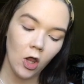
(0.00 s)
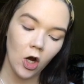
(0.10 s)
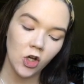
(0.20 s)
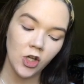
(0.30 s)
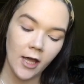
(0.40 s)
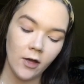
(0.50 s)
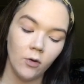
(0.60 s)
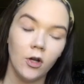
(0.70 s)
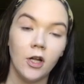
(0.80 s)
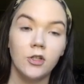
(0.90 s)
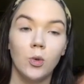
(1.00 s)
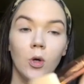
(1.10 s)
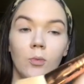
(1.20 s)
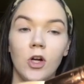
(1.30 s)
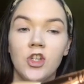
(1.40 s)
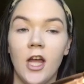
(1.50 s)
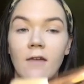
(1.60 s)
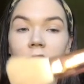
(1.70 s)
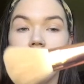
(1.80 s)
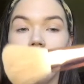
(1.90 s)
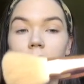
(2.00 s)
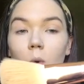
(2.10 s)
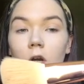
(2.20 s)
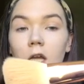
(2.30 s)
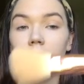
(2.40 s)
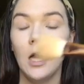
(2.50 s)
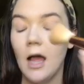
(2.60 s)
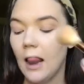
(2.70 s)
Large Angle Contour Brush F40